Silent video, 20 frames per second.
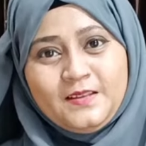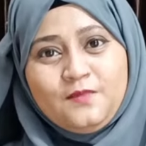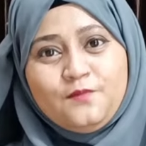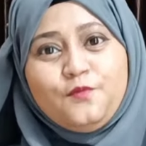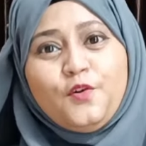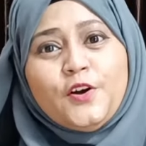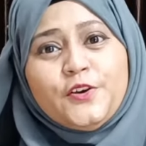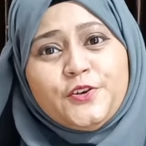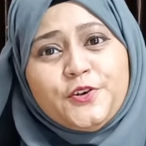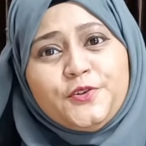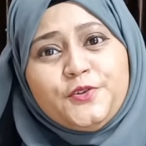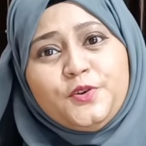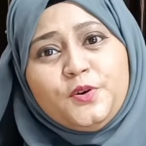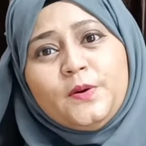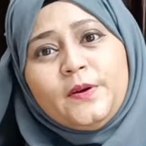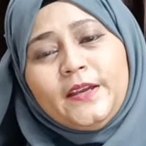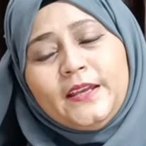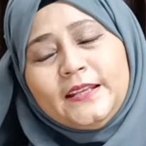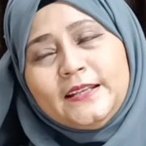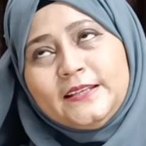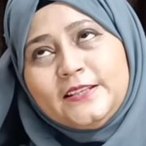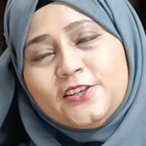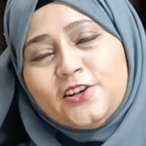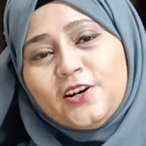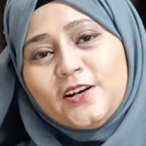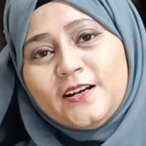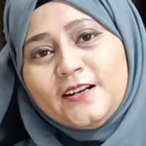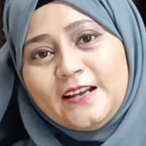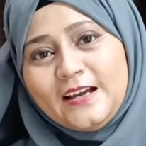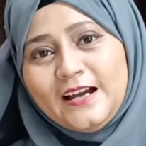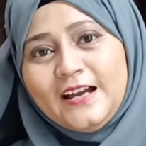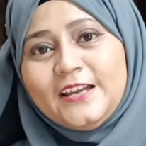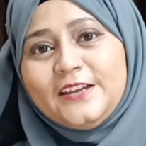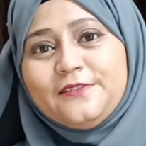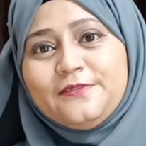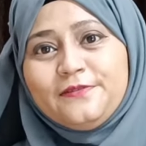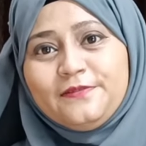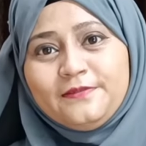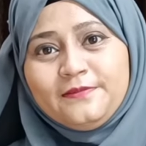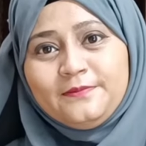What you do in your
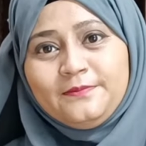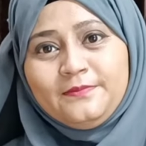life